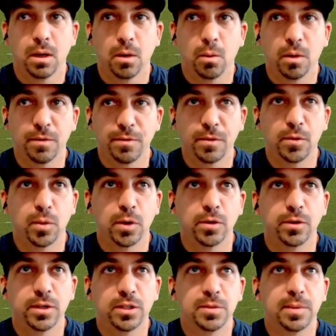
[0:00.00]
151
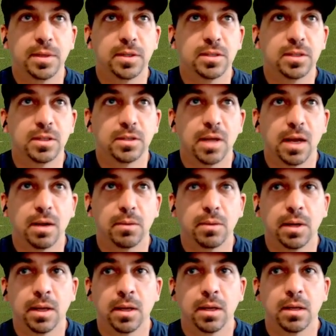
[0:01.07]
green speeds. They're downhill.